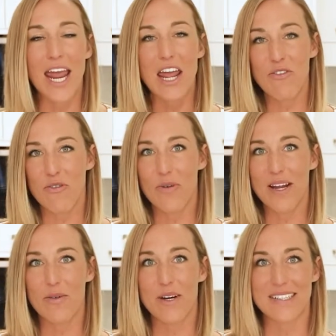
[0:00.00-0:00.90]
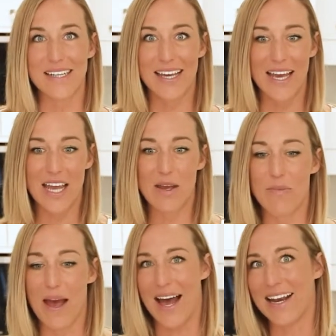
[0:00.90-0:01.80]
If we were to
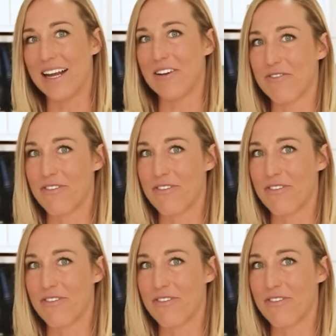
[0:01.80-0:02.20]
keep adding